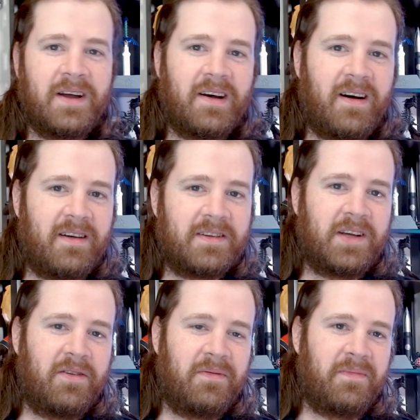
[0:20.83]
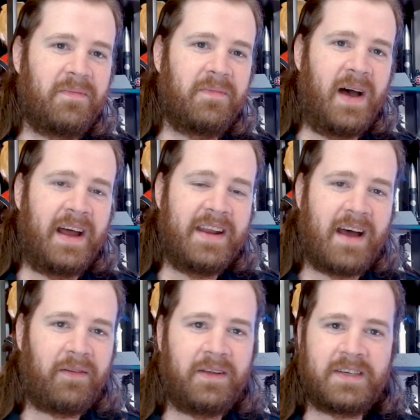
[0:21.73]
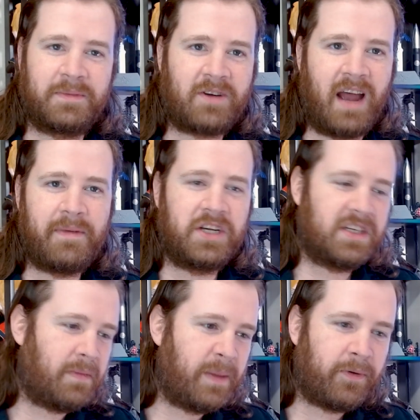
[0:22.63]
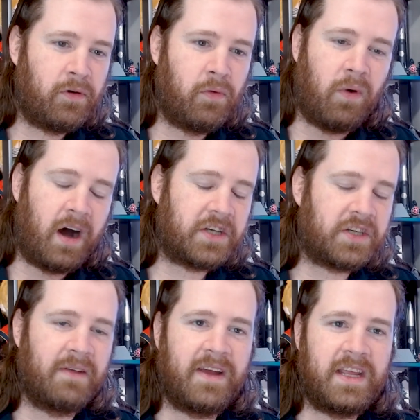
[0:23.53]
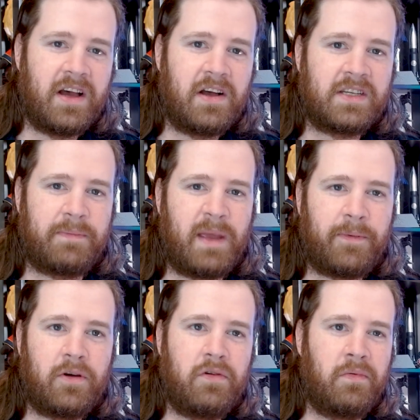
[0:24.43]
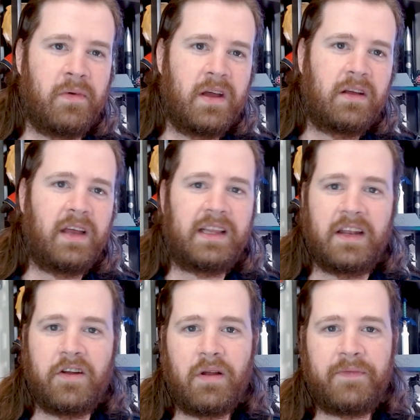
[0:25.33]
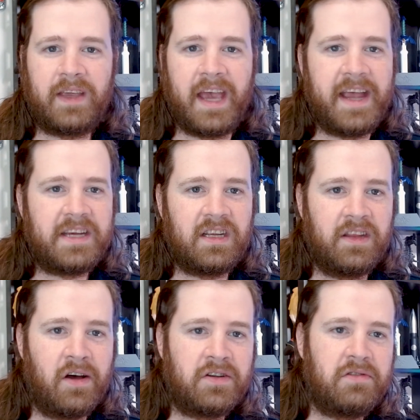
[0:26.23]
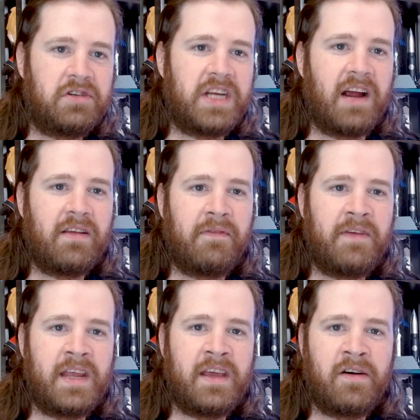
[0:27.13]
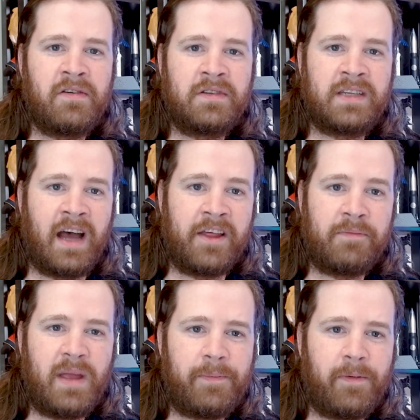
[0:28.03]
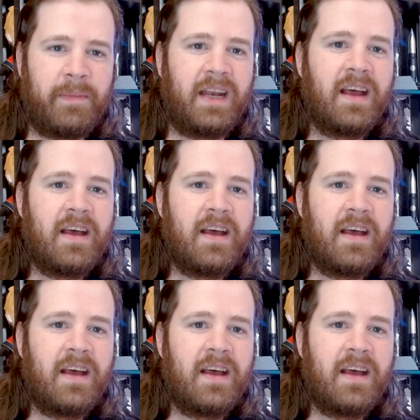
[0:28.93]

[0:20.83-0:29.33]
also not only subscribe, but just people who watch the videos, the people who click the notification, those who share the videos to other people. I mean,